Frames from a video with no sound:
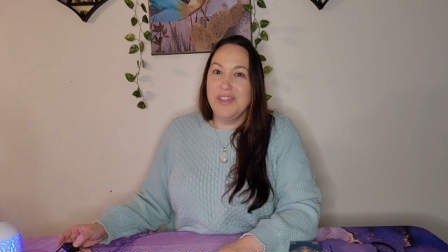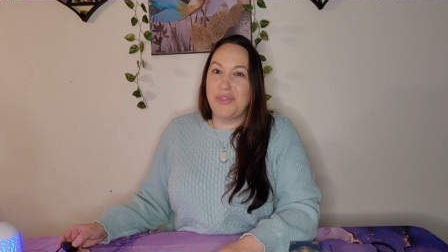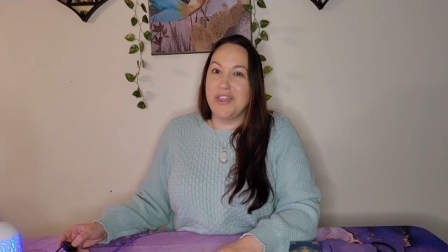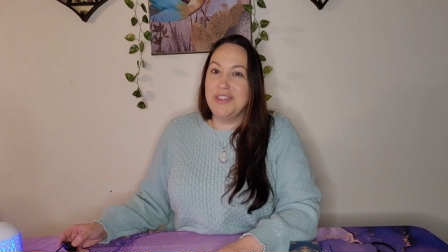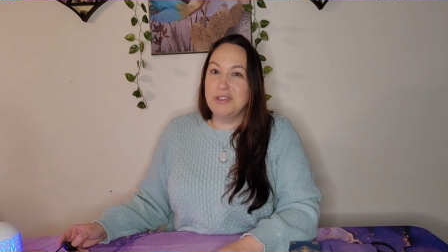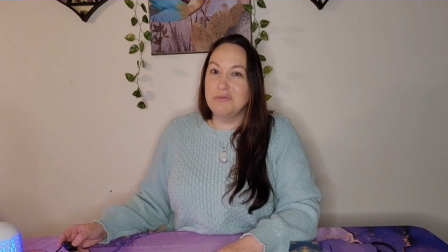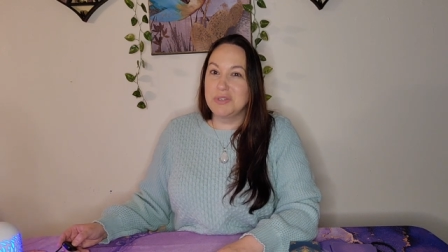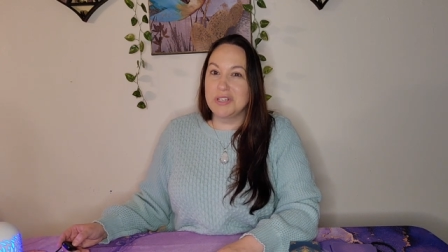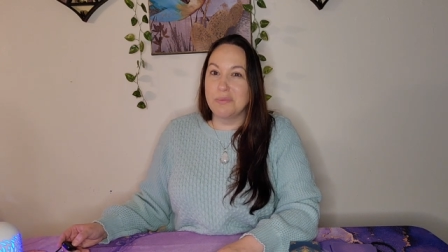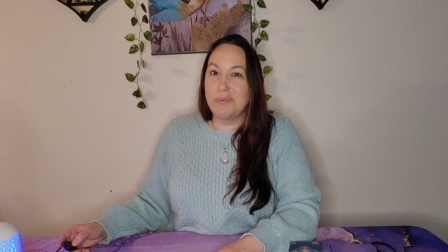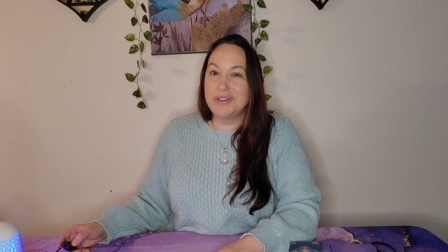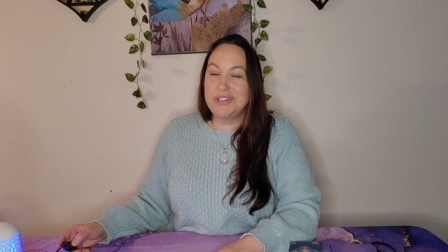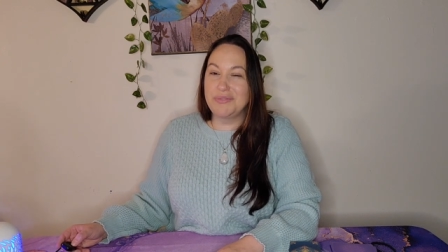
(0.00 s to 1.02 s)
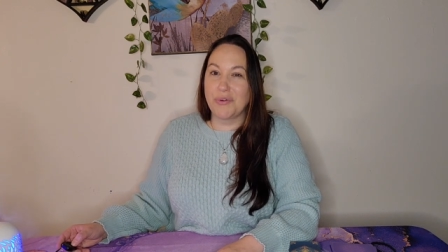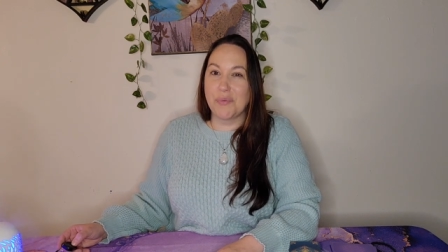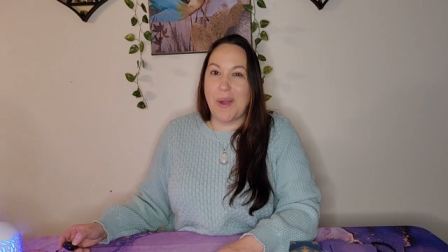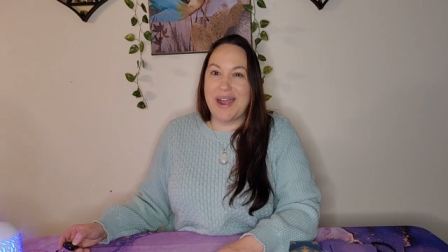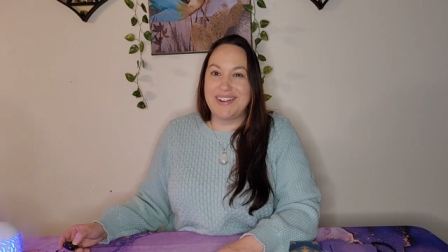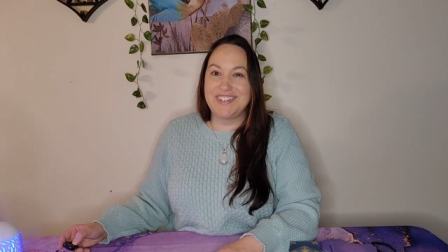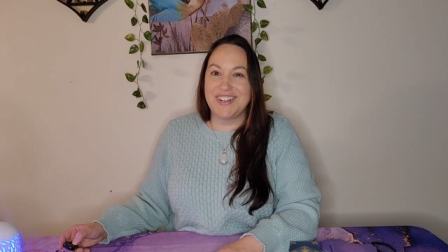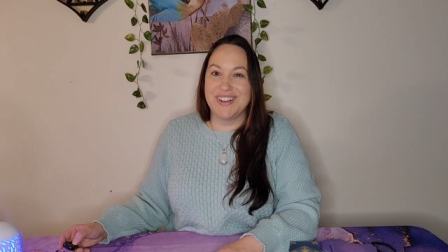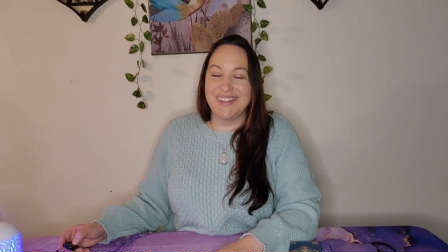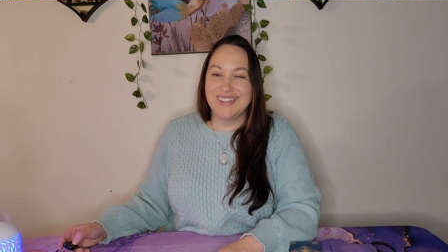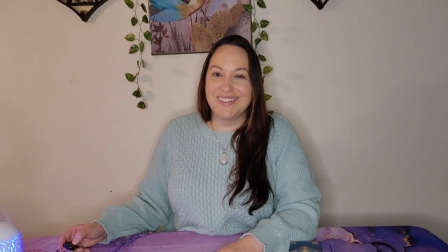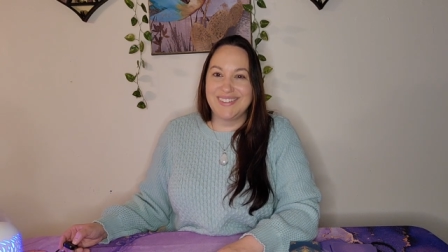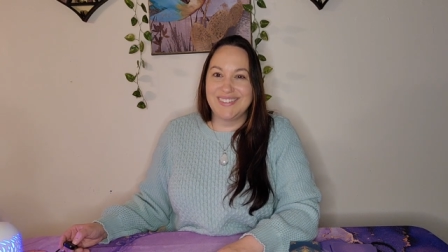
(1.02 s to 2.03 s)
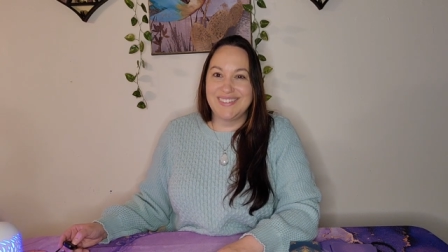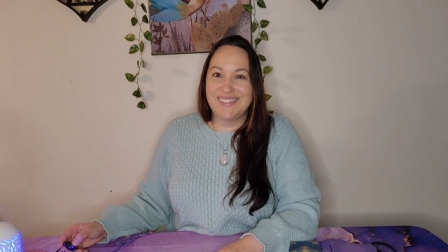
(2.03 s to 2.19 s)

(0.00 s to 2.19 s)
Thank you so much for watching.